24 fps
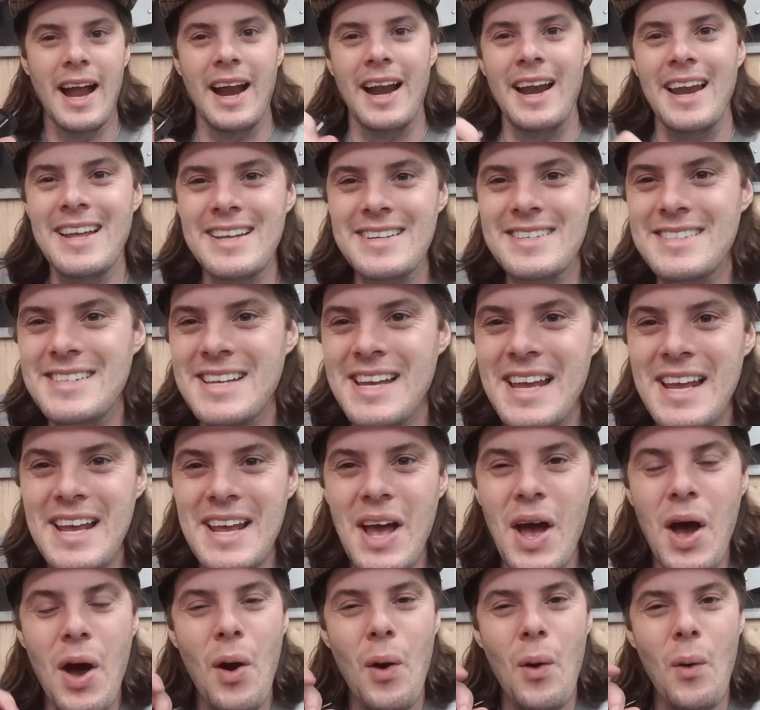Let's
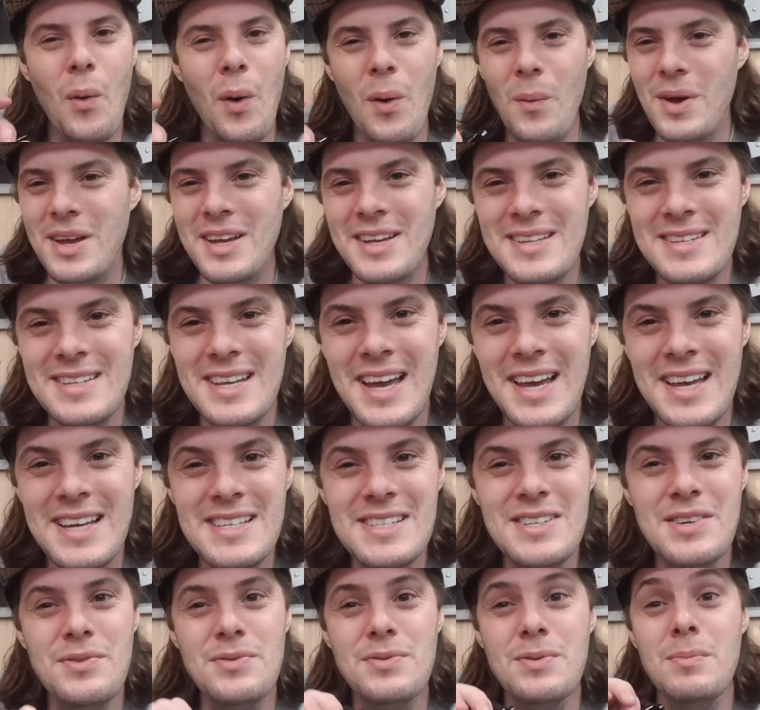see what we can
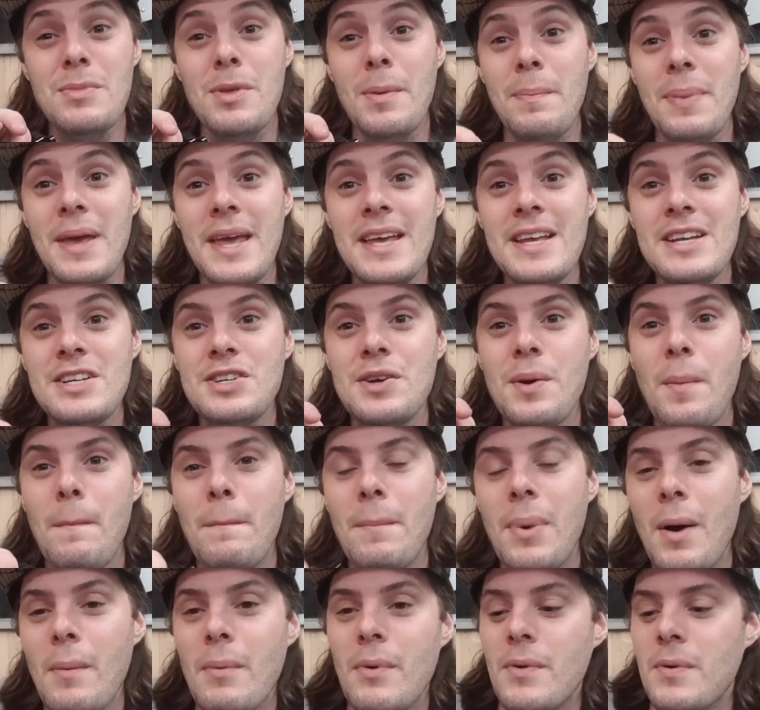taste from the peach
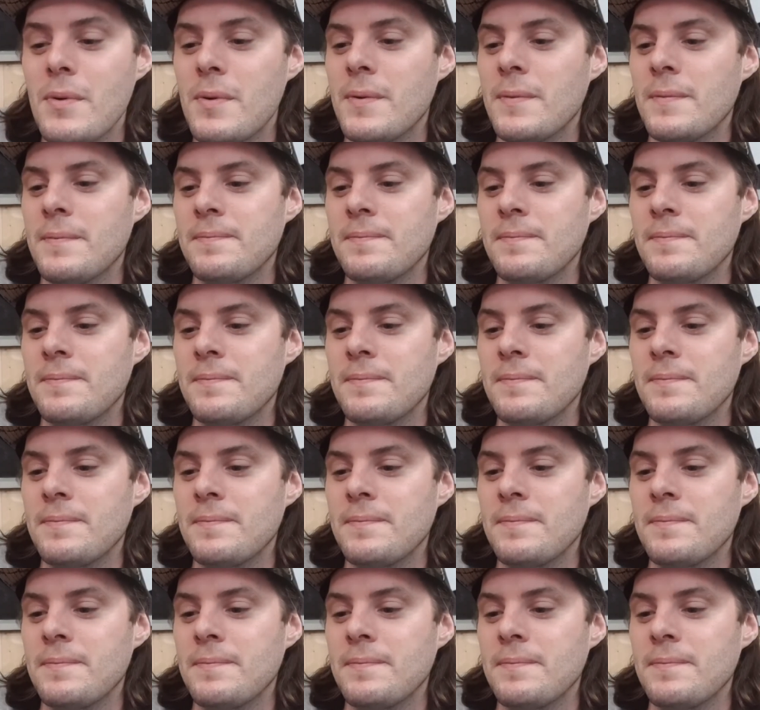bubble.